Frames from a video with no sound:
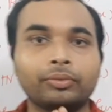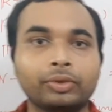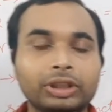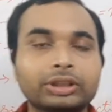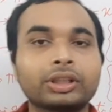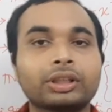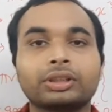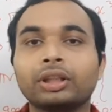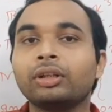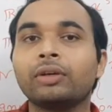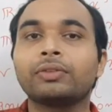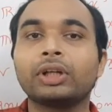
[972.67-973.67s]

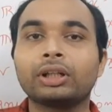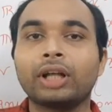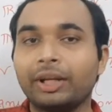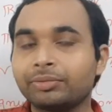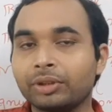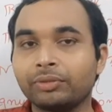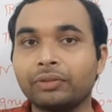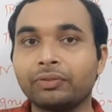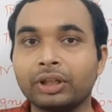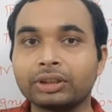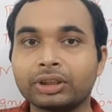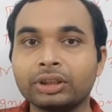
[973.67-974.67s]
discussion of the types of the
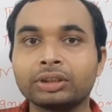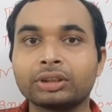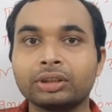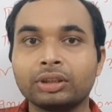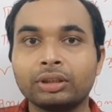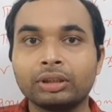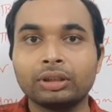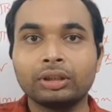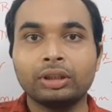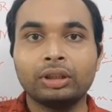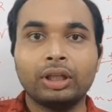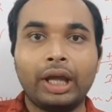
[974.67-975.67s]
functions,
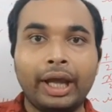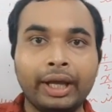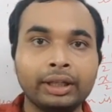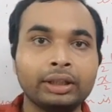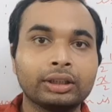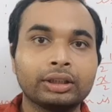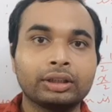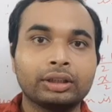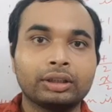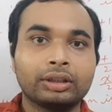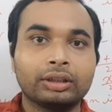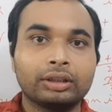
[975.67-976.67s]
and
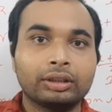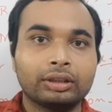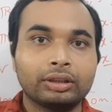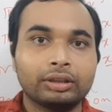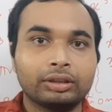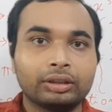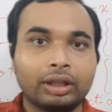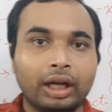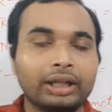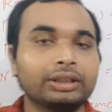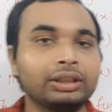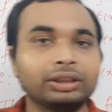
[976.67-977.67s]

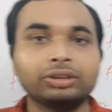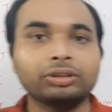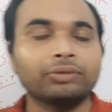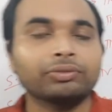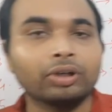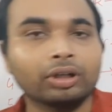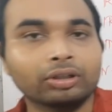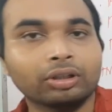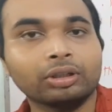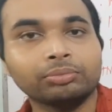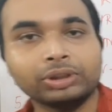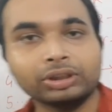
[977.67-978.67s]
I think you have got
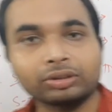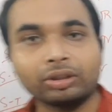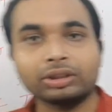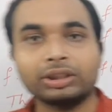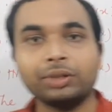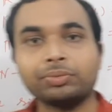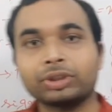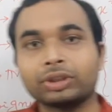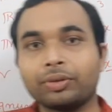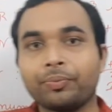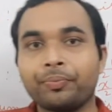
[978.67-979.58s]
all of these concepts.